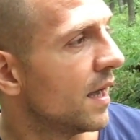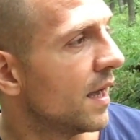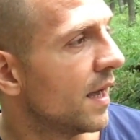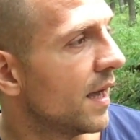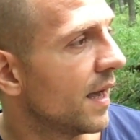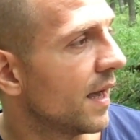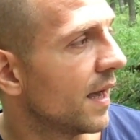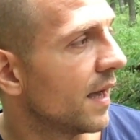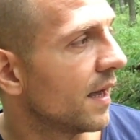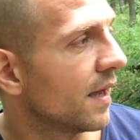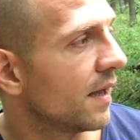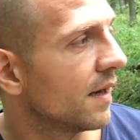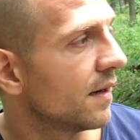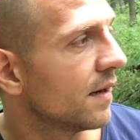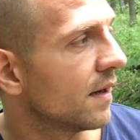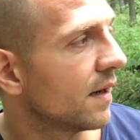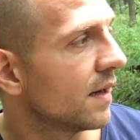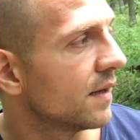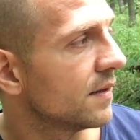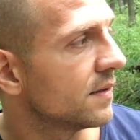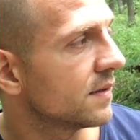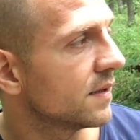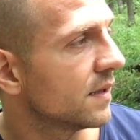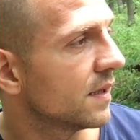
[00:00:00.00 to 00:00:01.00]
And
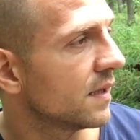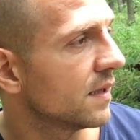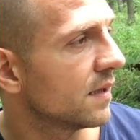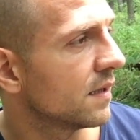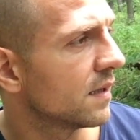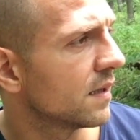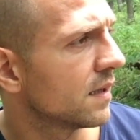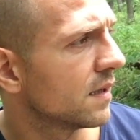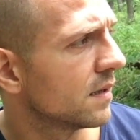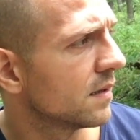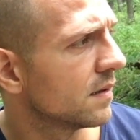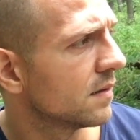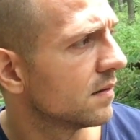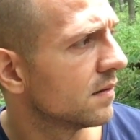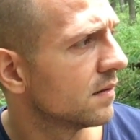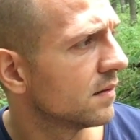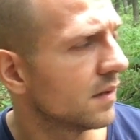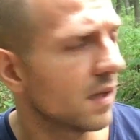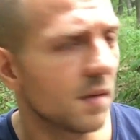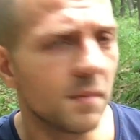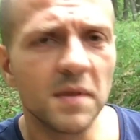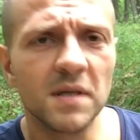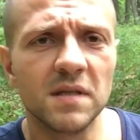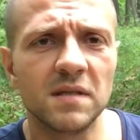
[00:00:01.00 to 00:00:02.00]
I said,
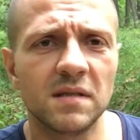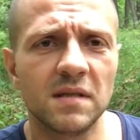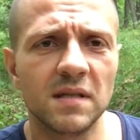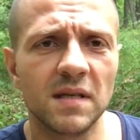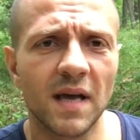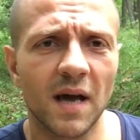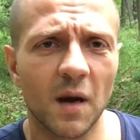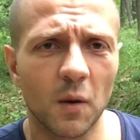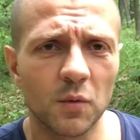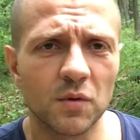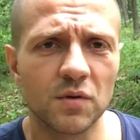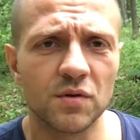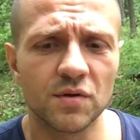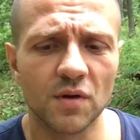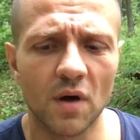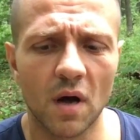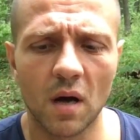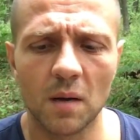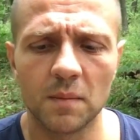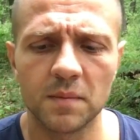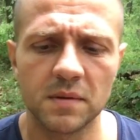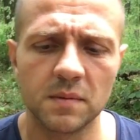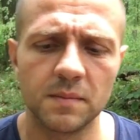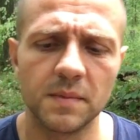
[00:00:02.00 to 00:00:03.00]
let me see how it
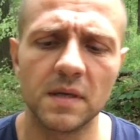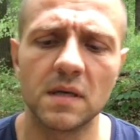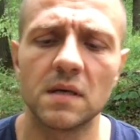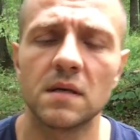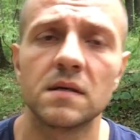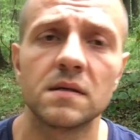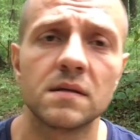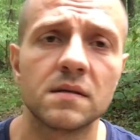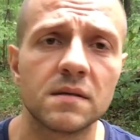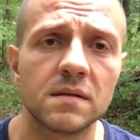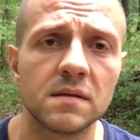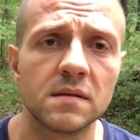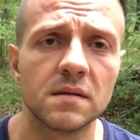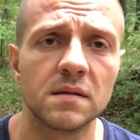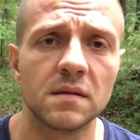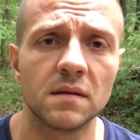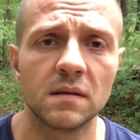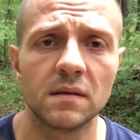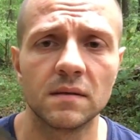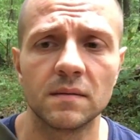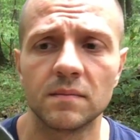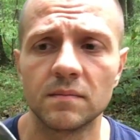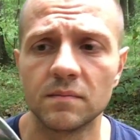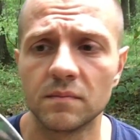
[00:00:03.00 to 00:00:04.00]
chops, because
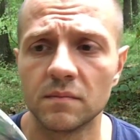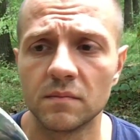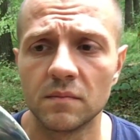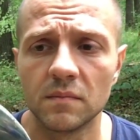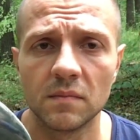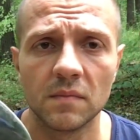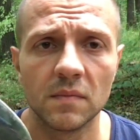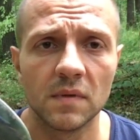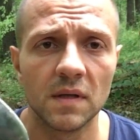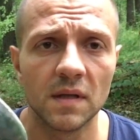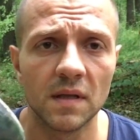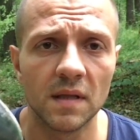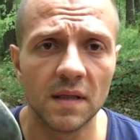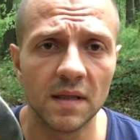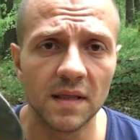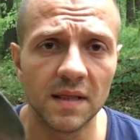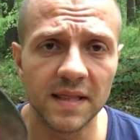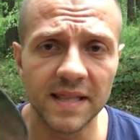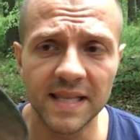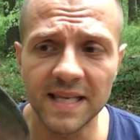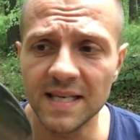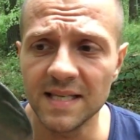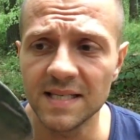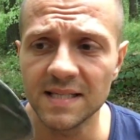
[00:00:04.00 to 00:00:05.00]

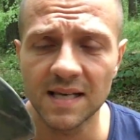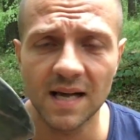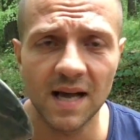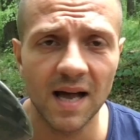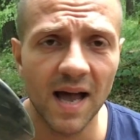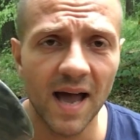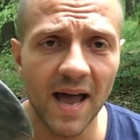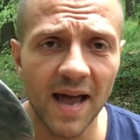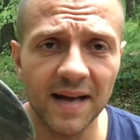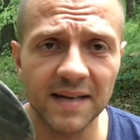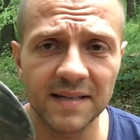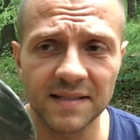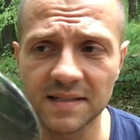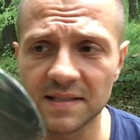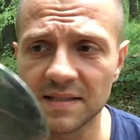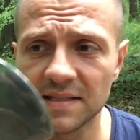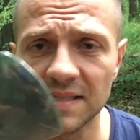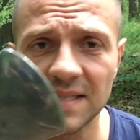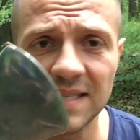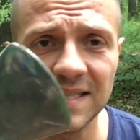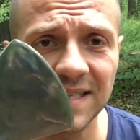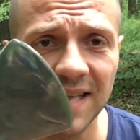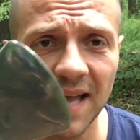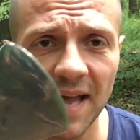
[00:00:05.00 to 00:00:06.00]
these axes,
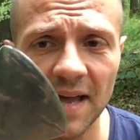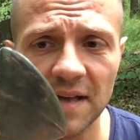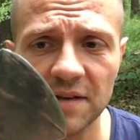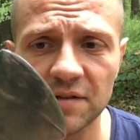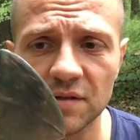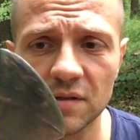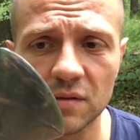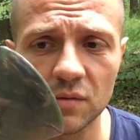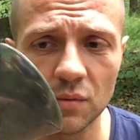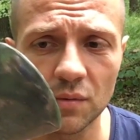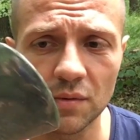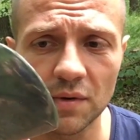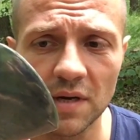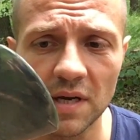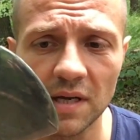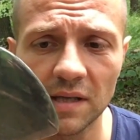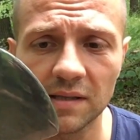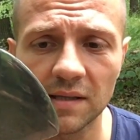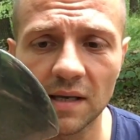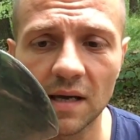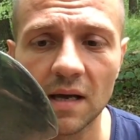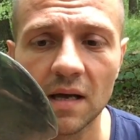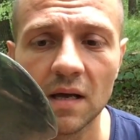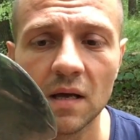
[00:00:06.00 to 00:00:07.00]
these hatchets,
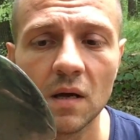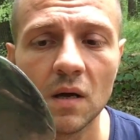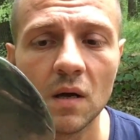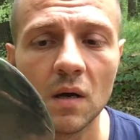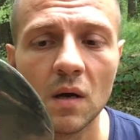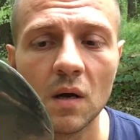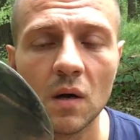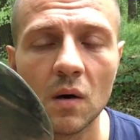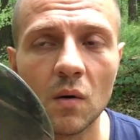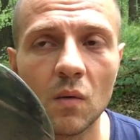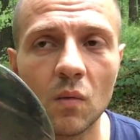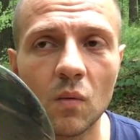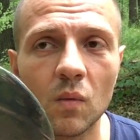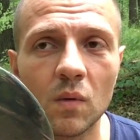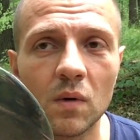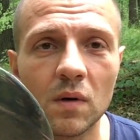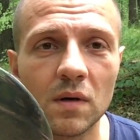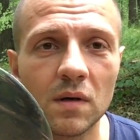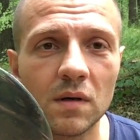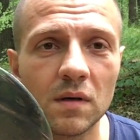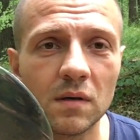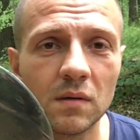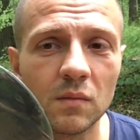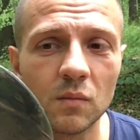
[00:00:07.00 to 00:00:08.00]
Urnieta,
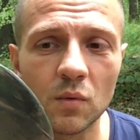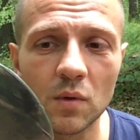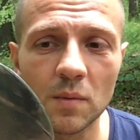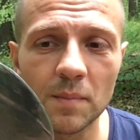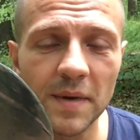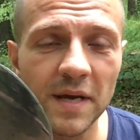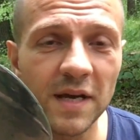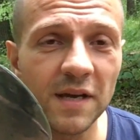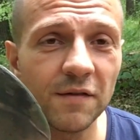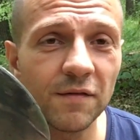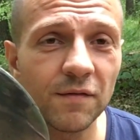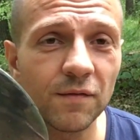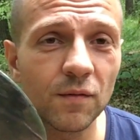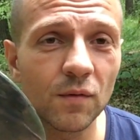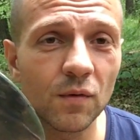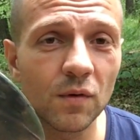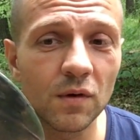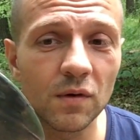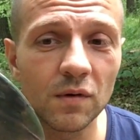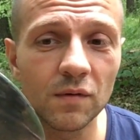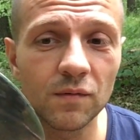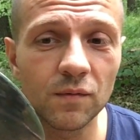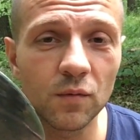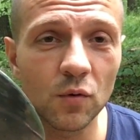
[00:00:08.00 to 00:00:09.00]
were made
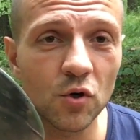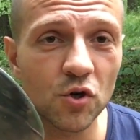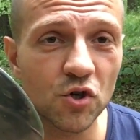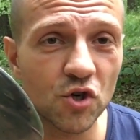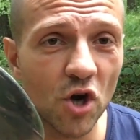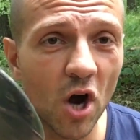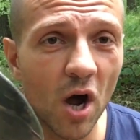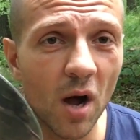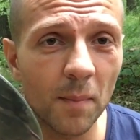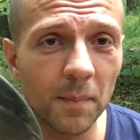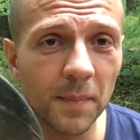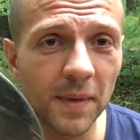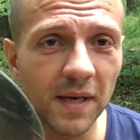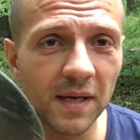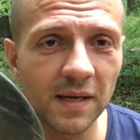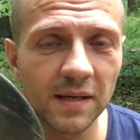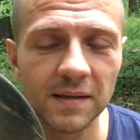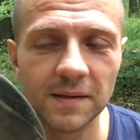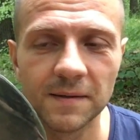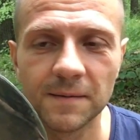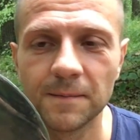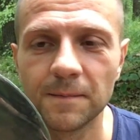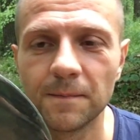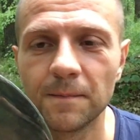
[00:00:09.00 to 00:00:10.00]
for chopping,
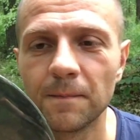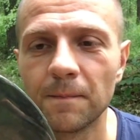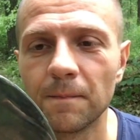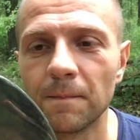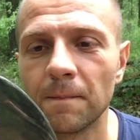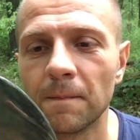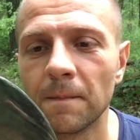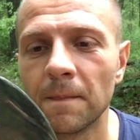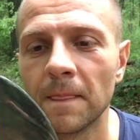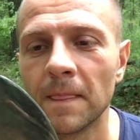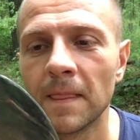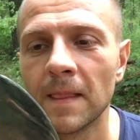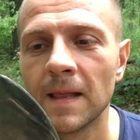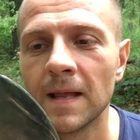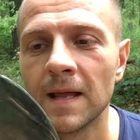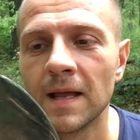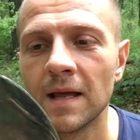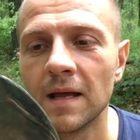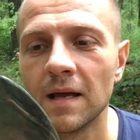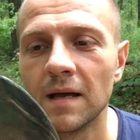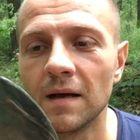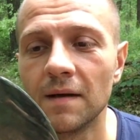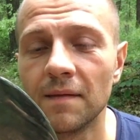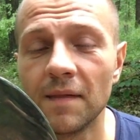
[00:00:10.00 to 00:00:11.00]

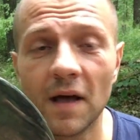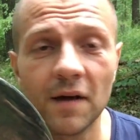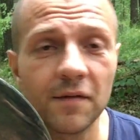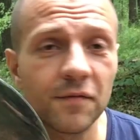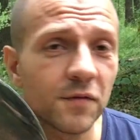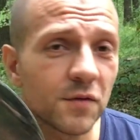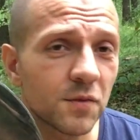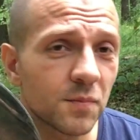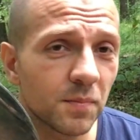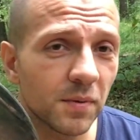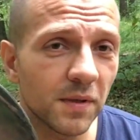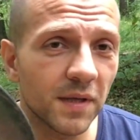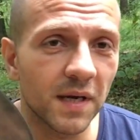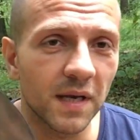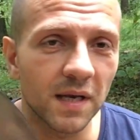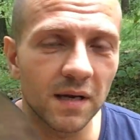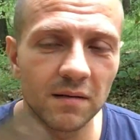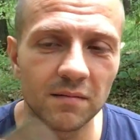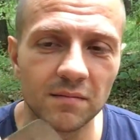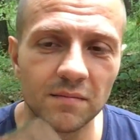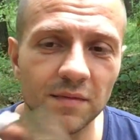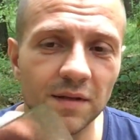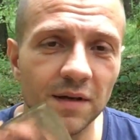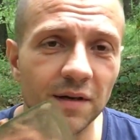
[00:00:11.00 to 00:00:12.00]
not for splitting.
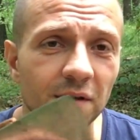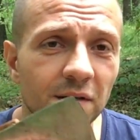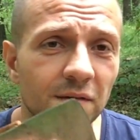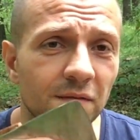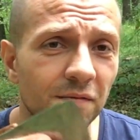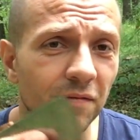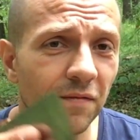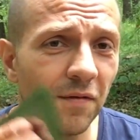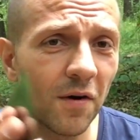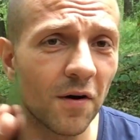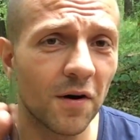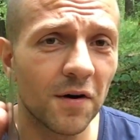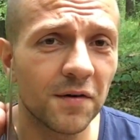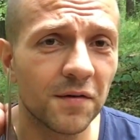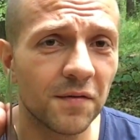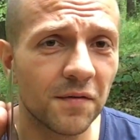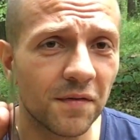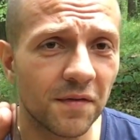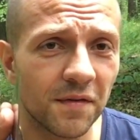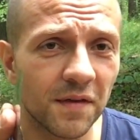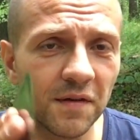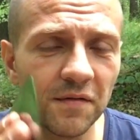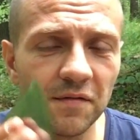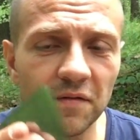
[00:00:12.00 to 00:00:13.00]
They're far too
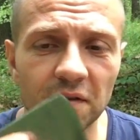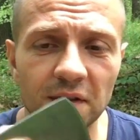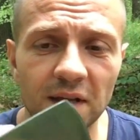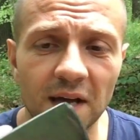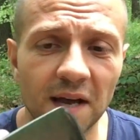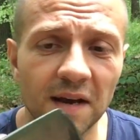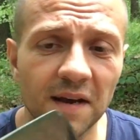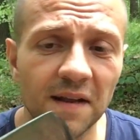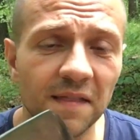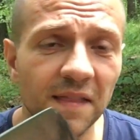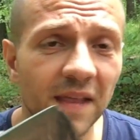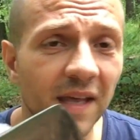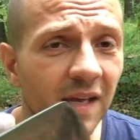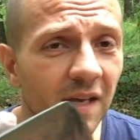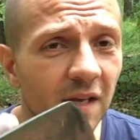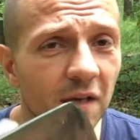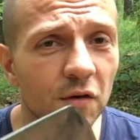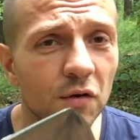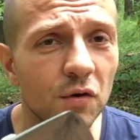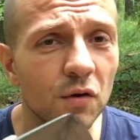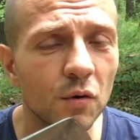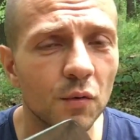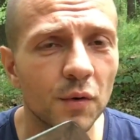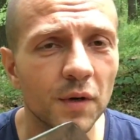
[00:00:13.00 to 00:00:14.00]
thin for that. They
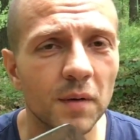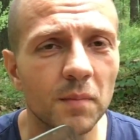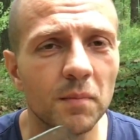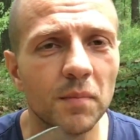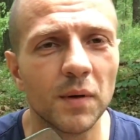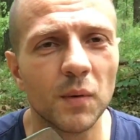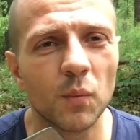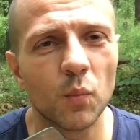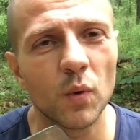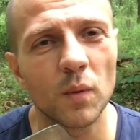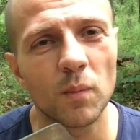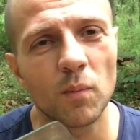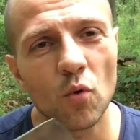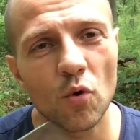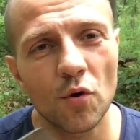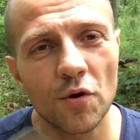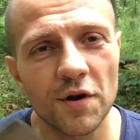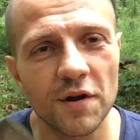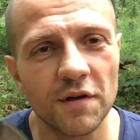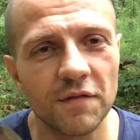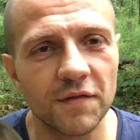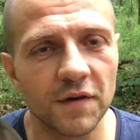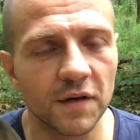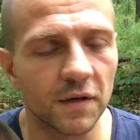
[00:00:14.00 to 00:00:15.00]
can do it, but with more
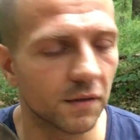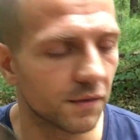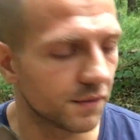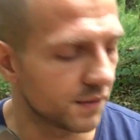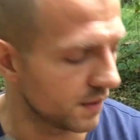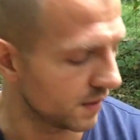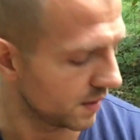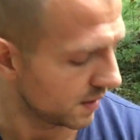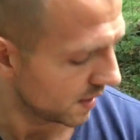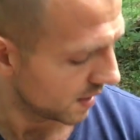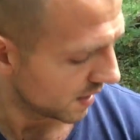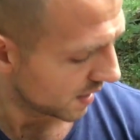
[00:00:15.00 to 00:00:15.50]
difficulty.